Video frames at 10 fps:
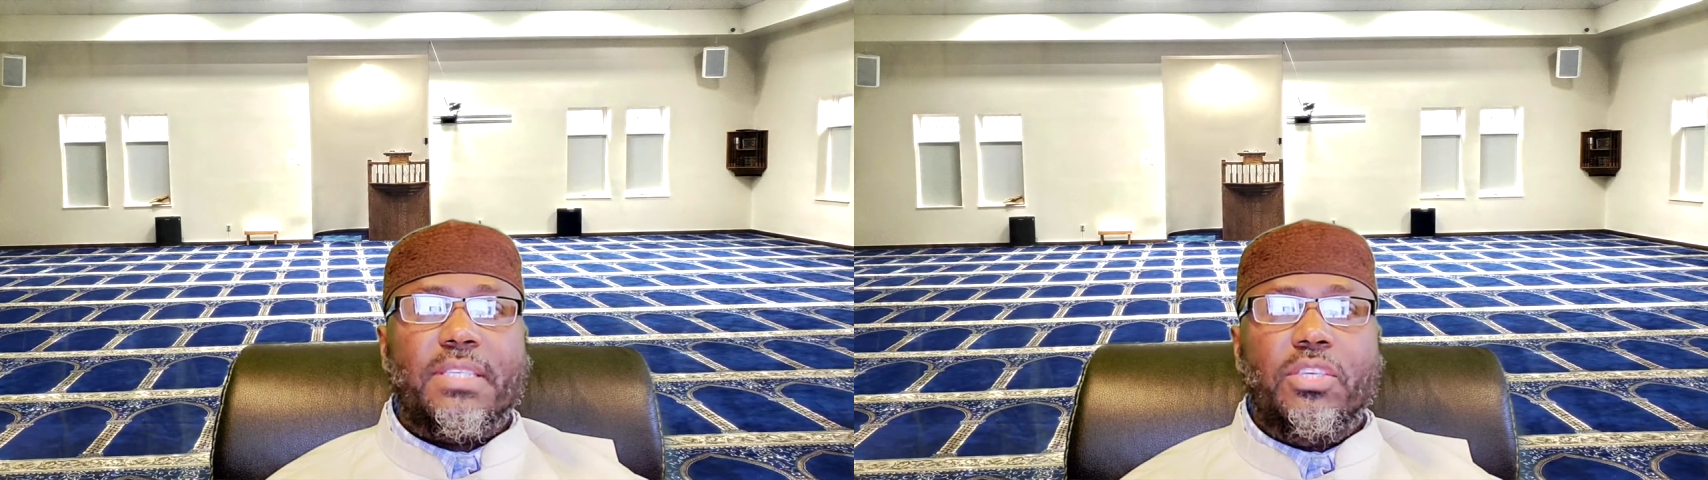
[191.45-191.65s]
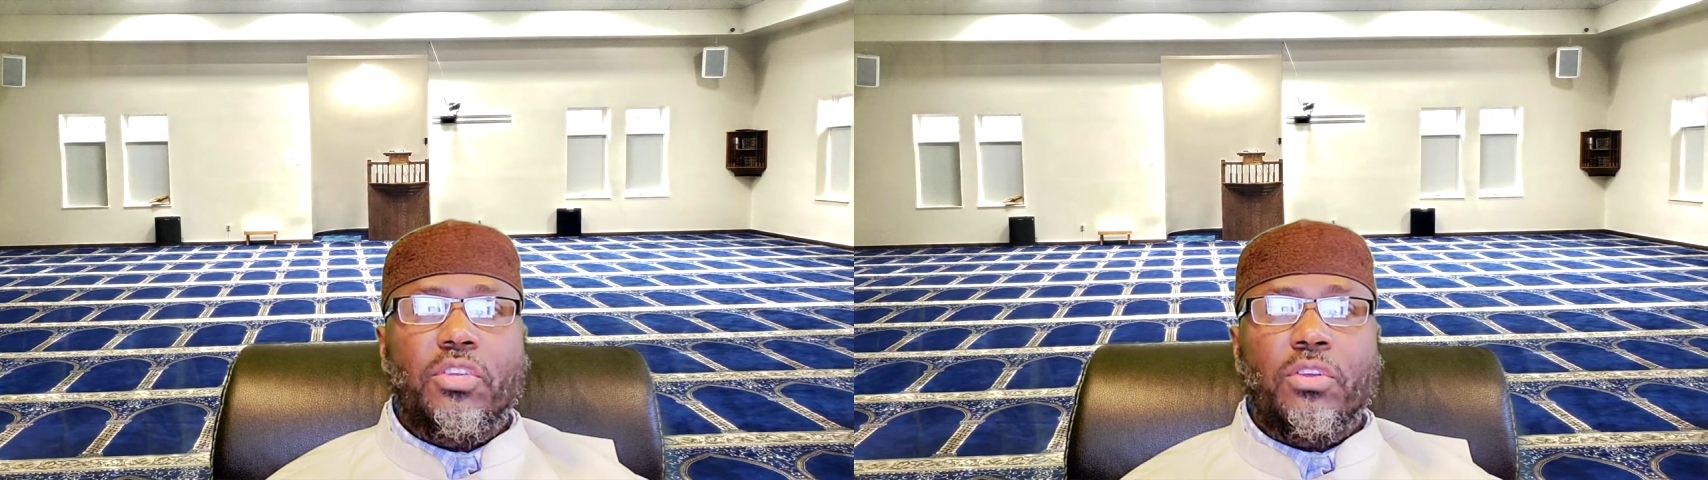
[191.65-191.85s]

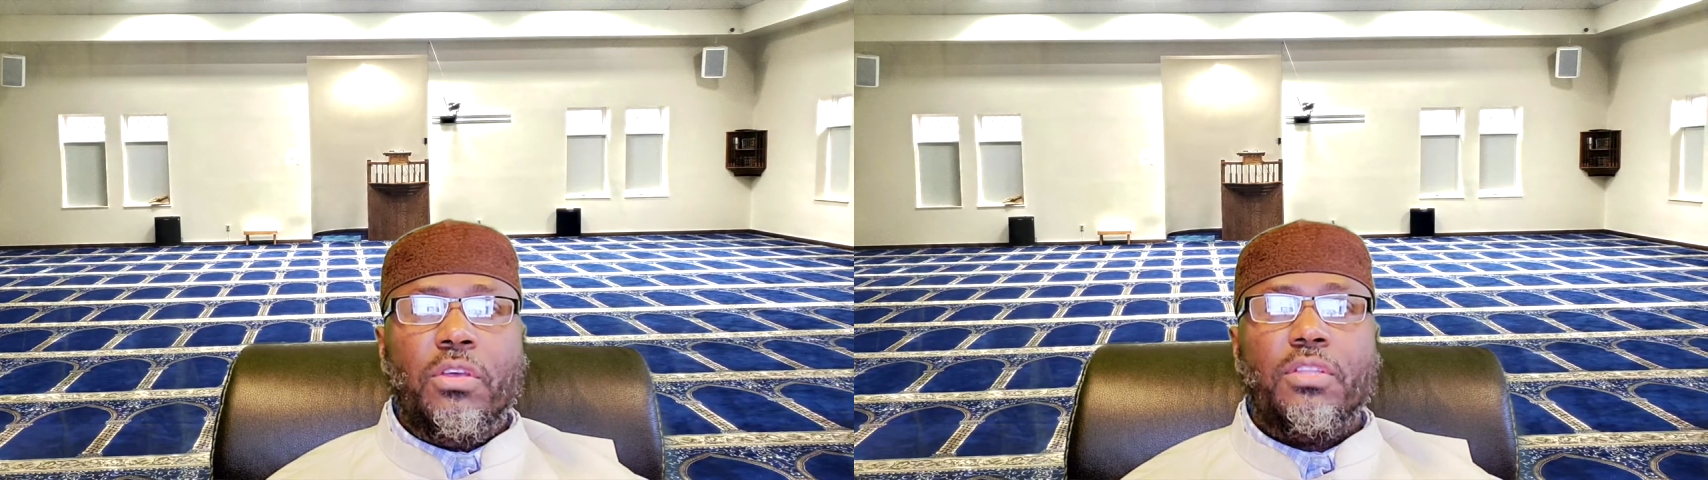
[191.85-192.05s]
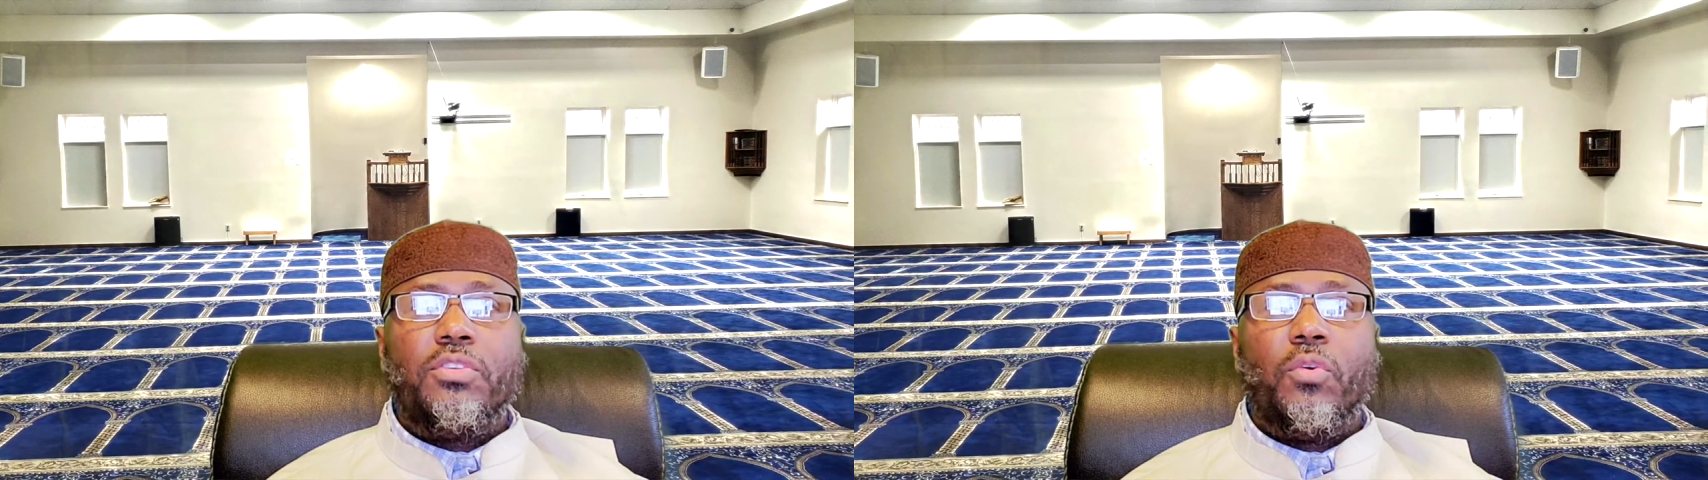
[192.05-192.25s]

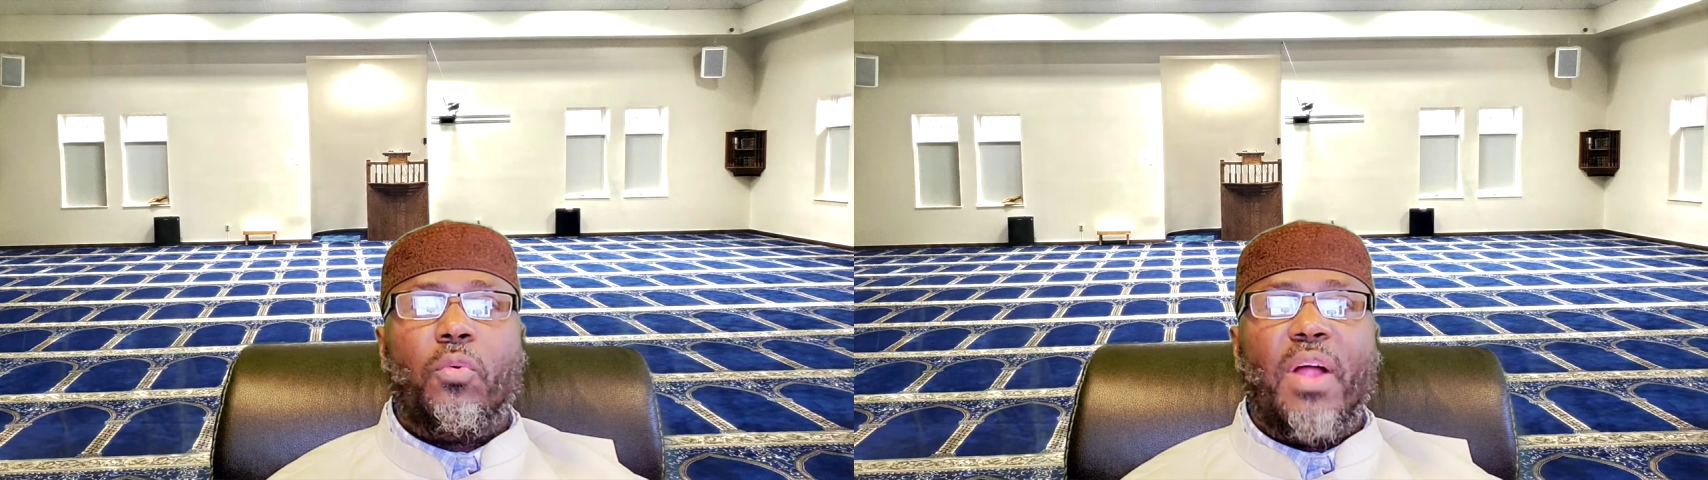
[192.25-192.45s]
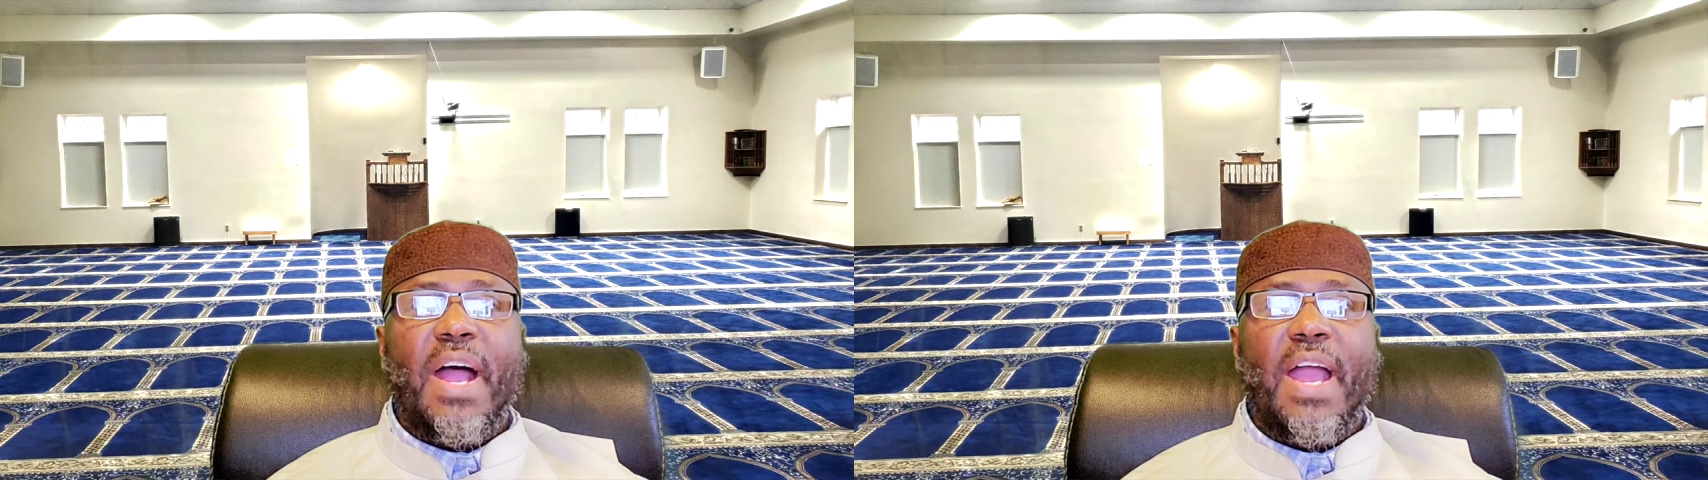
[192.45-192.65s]
year to
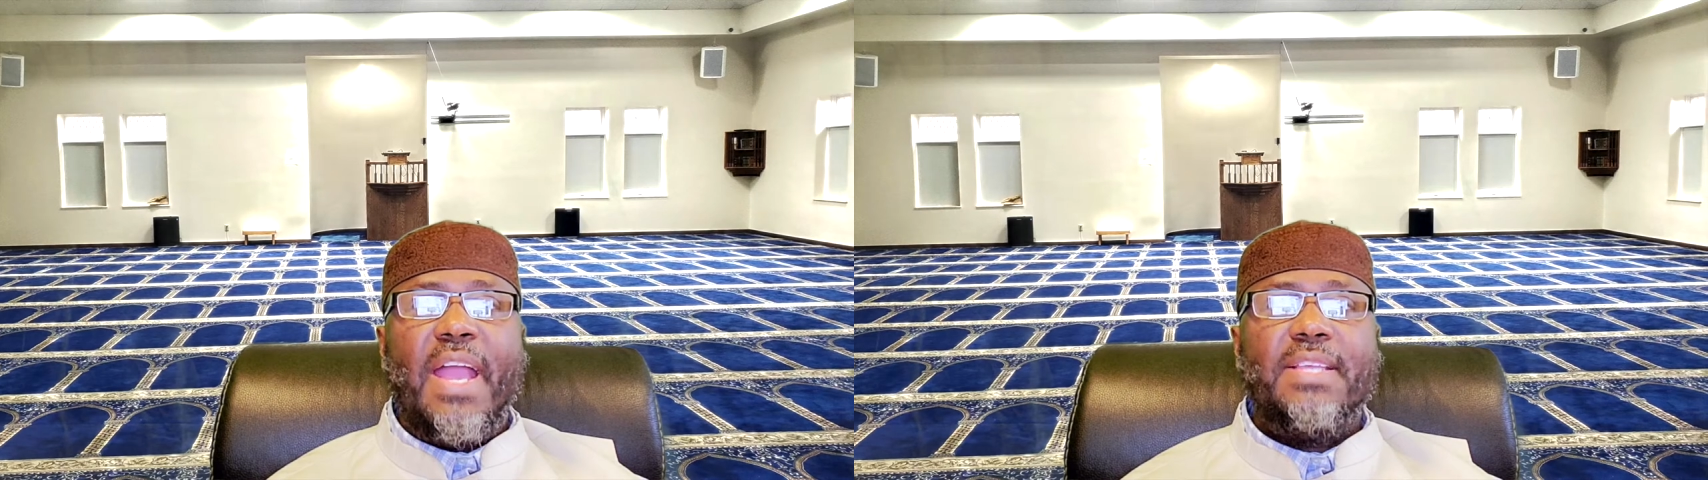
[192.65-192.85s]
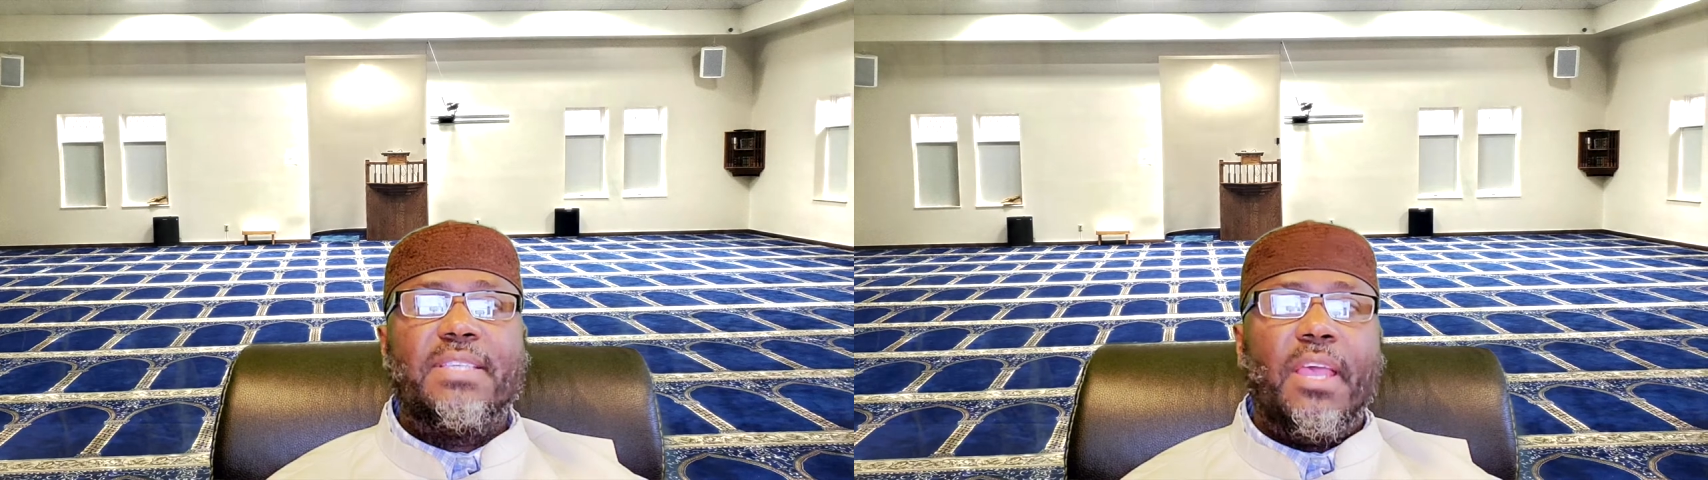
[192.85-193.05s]

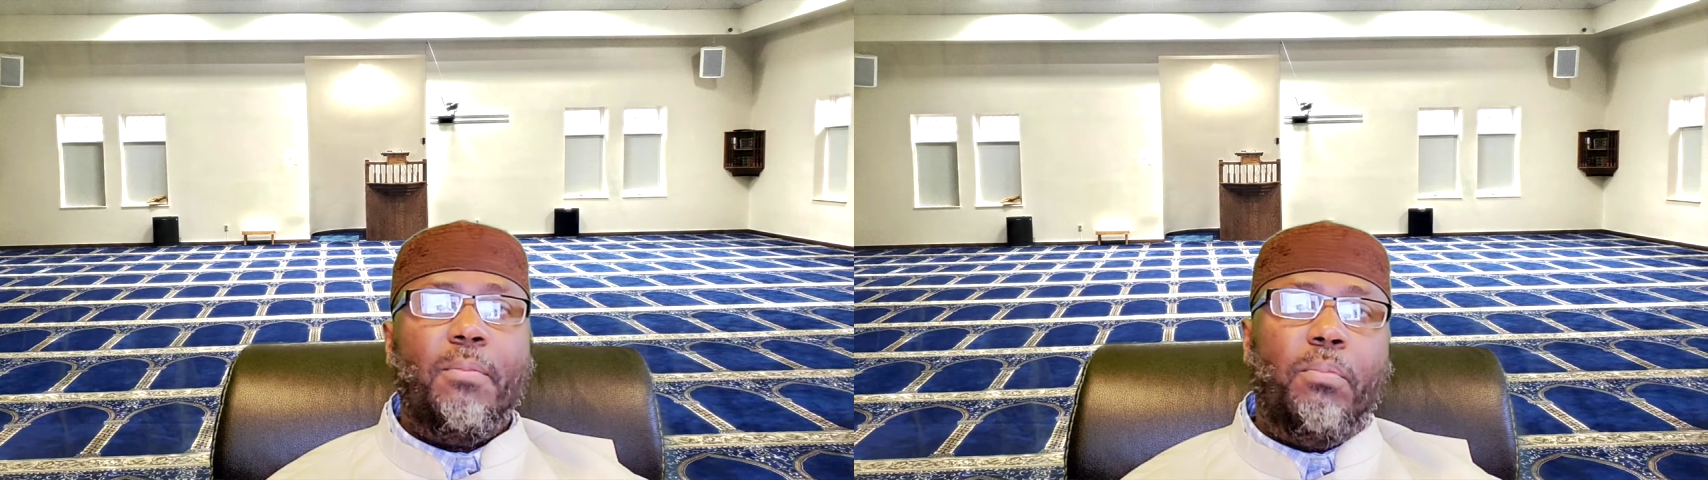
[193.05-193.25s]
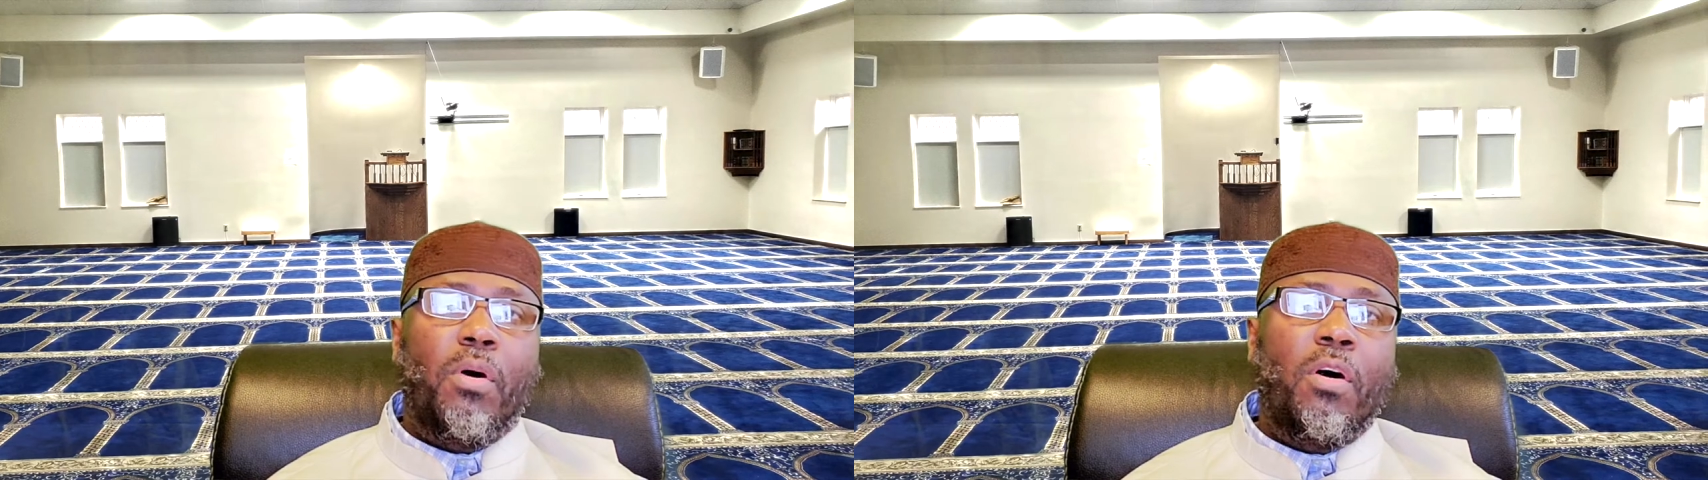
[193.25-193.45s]
rise
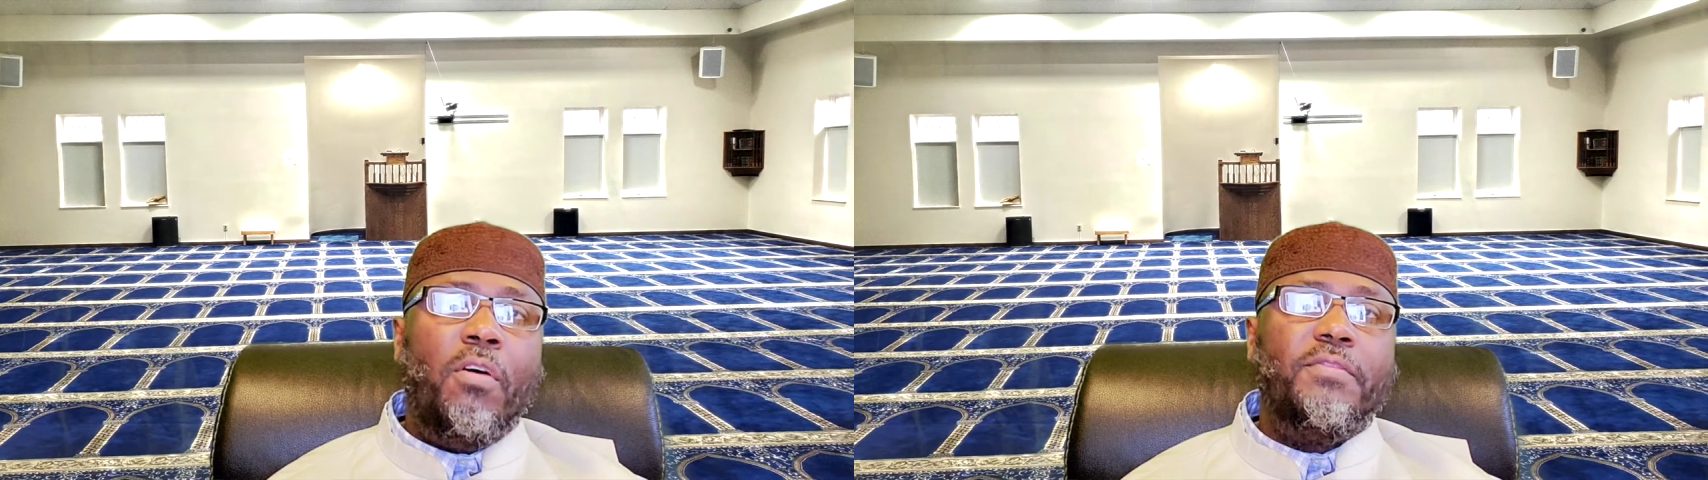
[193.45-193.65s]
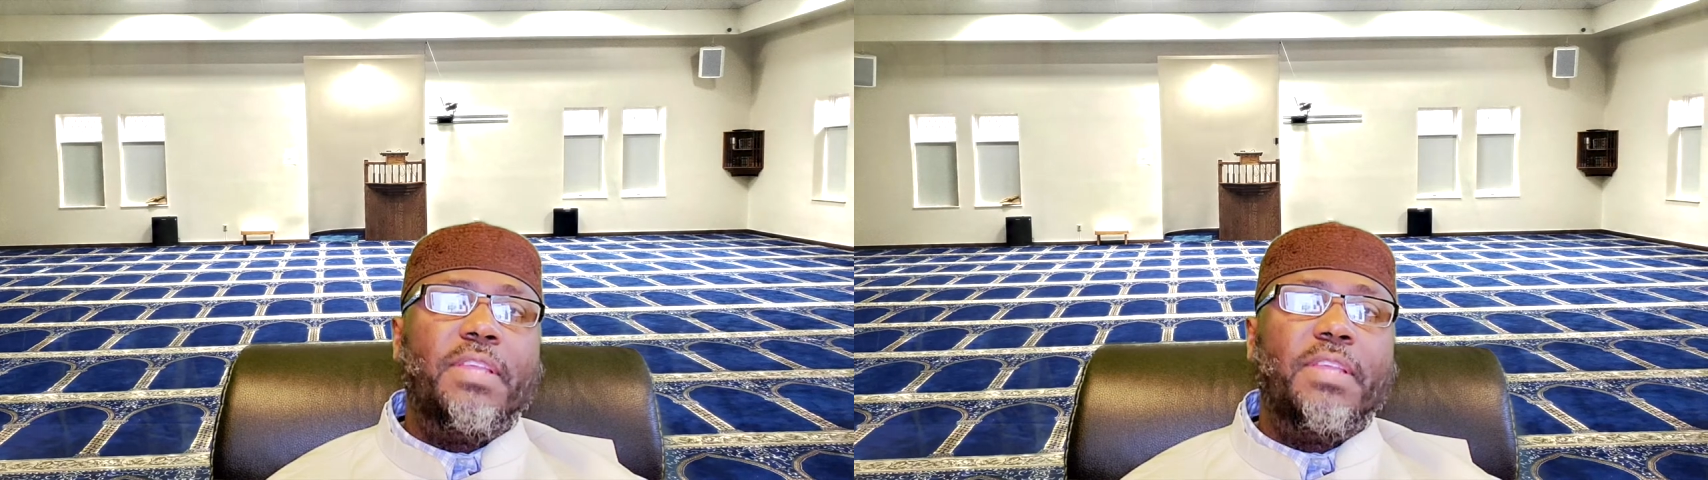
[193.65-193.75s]
above